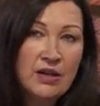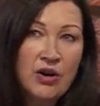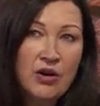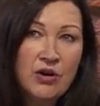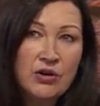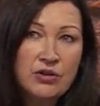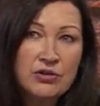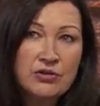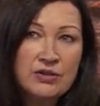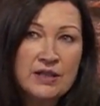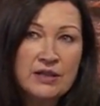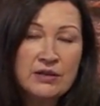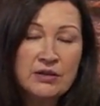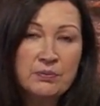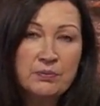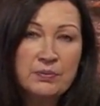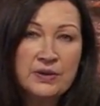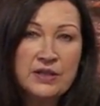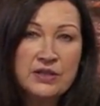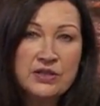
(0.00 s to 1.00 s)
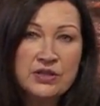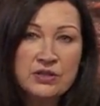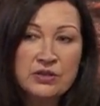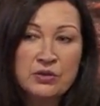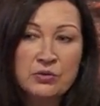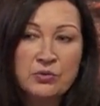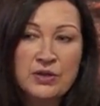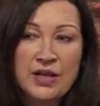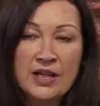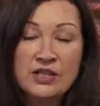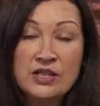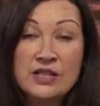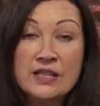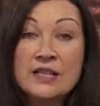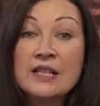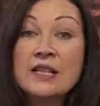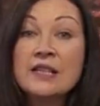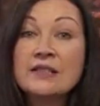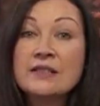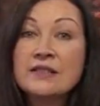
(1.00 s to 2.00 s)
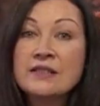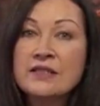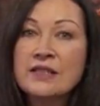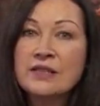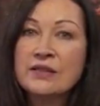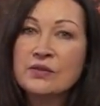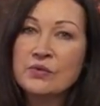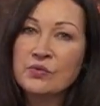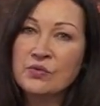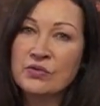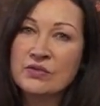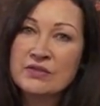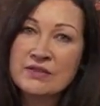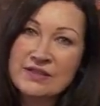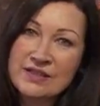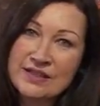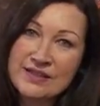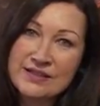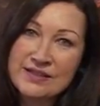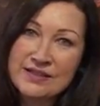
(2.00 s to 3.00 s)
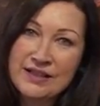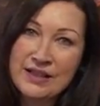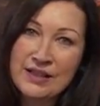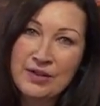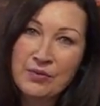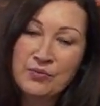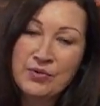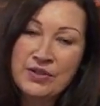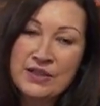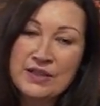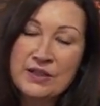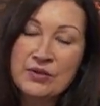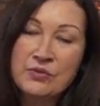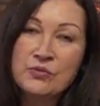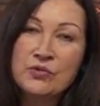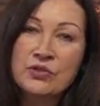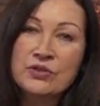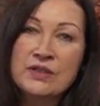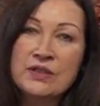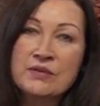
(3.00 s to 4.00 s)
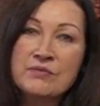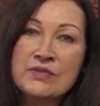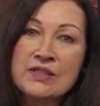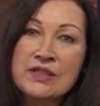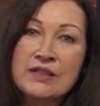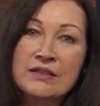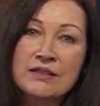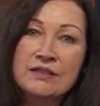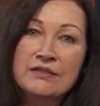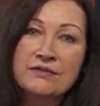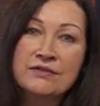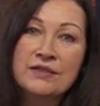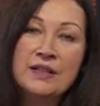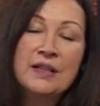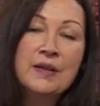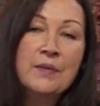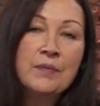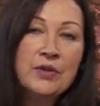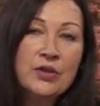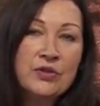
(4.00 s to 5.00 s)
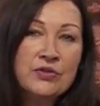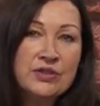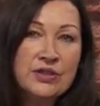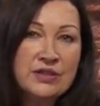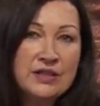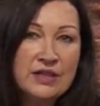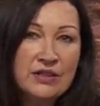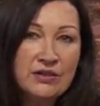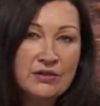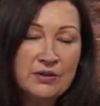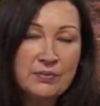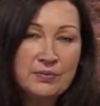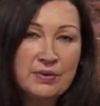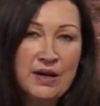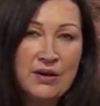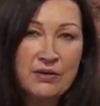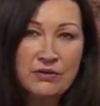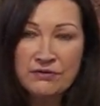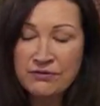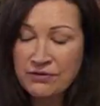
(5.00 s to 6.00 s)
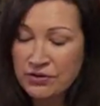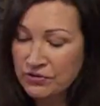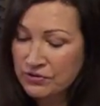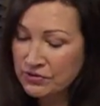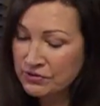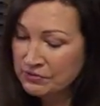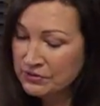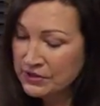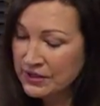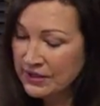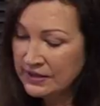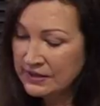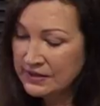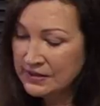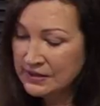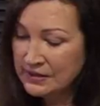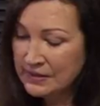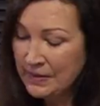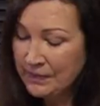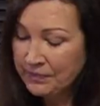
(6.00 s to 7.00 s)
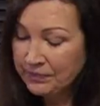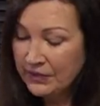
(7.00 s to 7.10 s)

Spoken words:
or create the picture that we actually didn't want to see and we didn't want him to live underneath the power of those words.